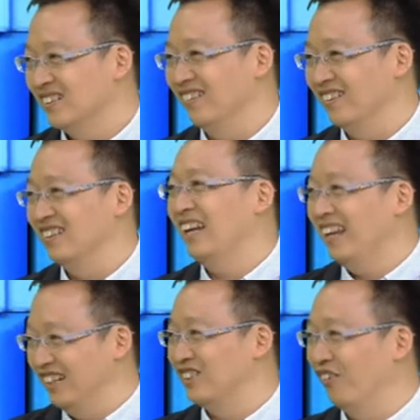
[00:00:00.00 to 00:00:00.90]
So
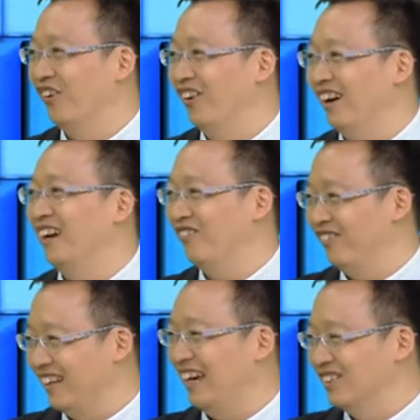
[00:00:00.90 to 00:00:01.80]
that is the footnote.
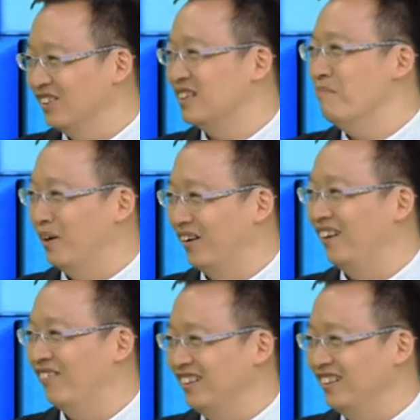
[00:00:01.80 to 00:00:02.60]
And to summarize